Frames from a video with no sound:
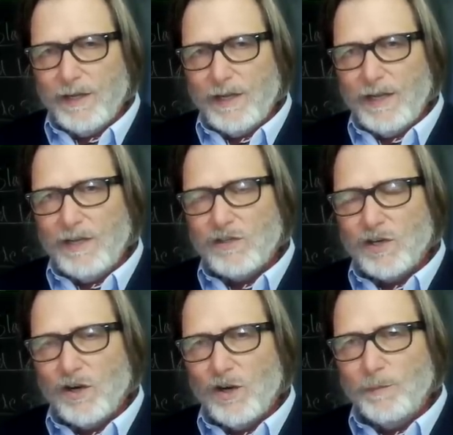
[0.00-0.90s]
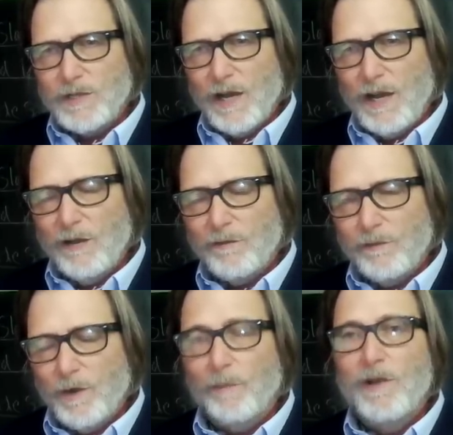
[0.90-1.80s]
in terms of,
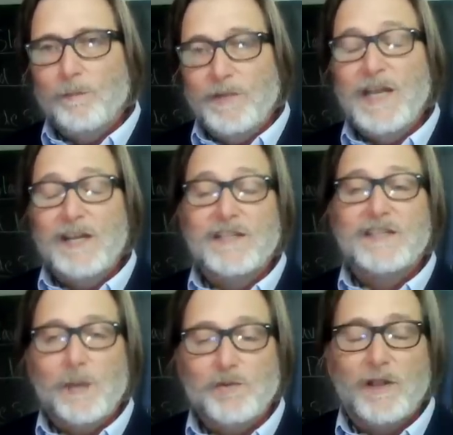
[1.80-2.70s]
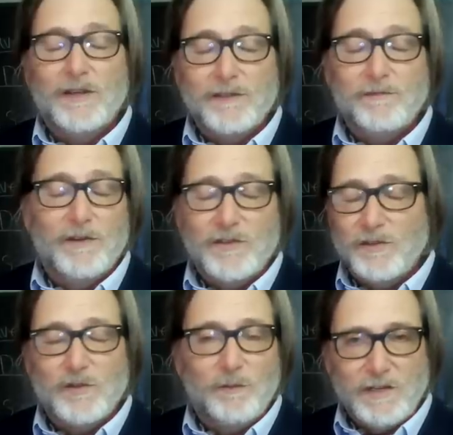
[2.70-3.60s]
began to conceptualize, I should
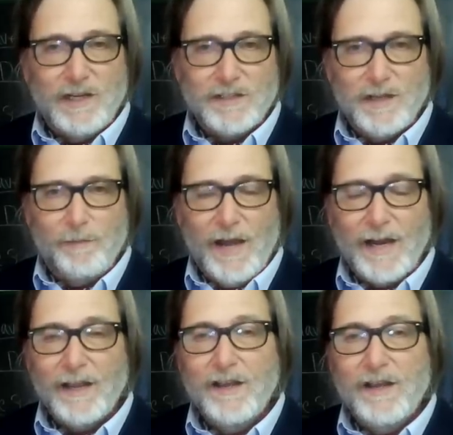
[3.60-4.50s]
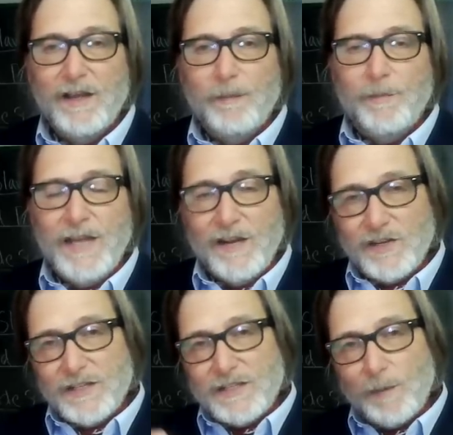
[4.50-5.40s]
sort of take a step back, began to
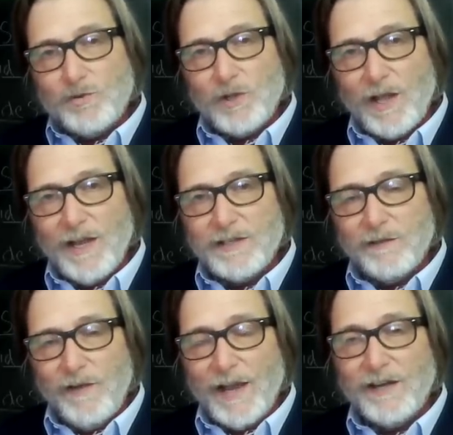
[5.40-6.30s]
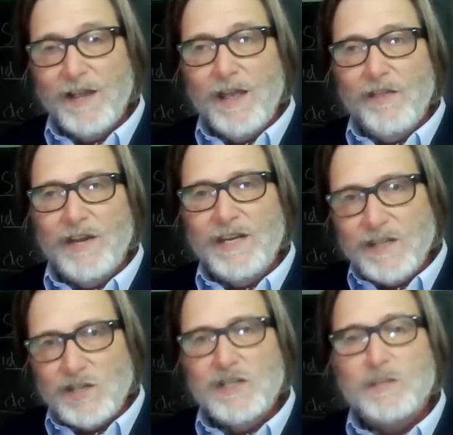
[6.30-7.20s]
conceptualize the fact that
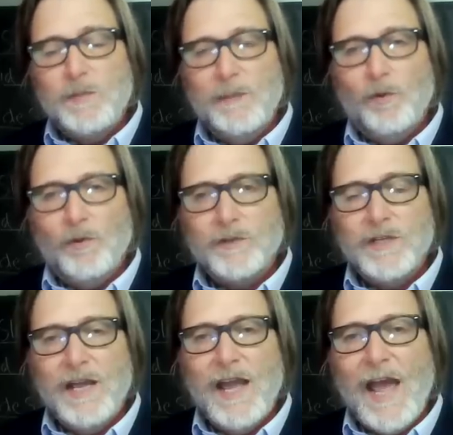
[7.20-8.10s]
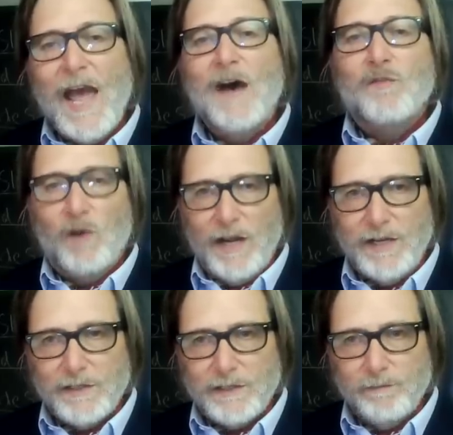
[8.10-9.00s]
indigenous peoples have
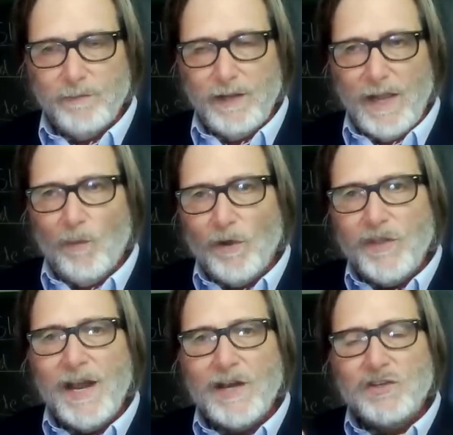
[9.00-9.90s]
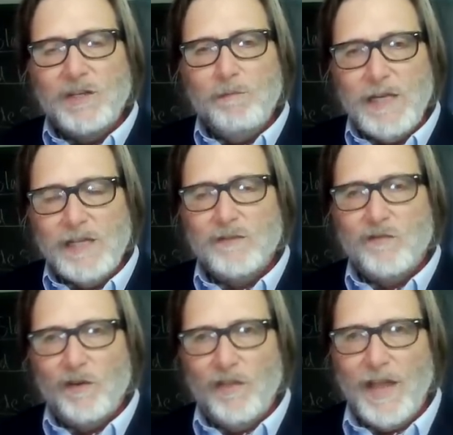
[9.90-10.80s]
rights and what that actually means
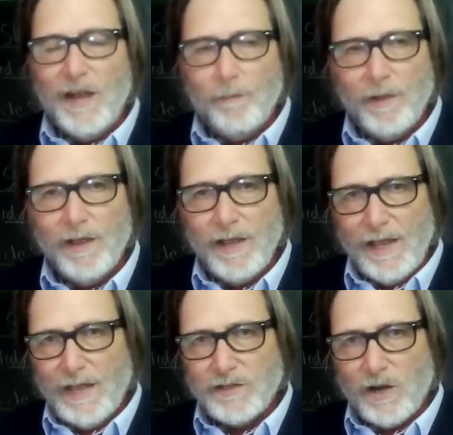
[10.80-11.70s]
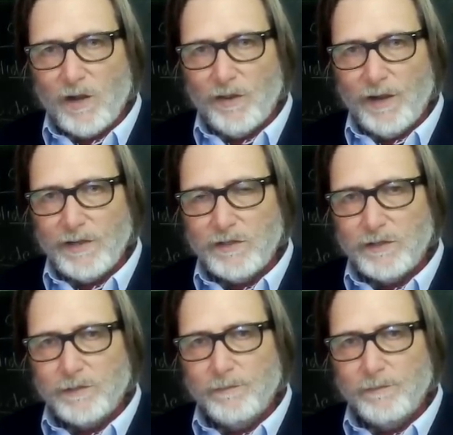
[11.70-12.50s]
for them as colonizers.